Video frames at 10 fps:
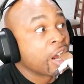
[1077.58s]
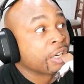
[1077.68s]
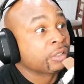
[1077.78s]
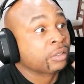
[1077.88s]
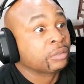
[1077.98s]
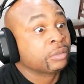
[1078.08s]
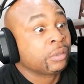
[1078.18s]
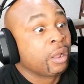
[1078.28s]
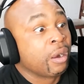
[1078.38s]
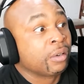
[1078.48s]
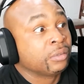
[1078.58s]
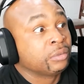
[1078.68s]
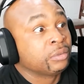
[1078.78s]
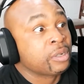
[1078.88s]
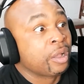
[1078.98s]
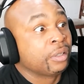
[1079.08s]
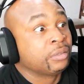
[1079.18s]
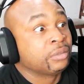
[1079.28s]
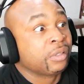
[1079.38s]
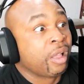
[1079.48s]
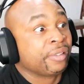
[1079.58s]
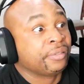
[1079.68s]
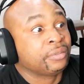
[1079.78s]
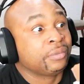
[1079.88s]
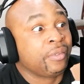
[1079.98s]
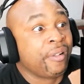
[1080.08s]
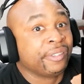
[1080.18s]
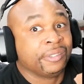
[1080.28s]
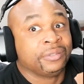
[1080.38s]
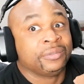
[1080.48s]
If you don't want to go out, I'll go by myself.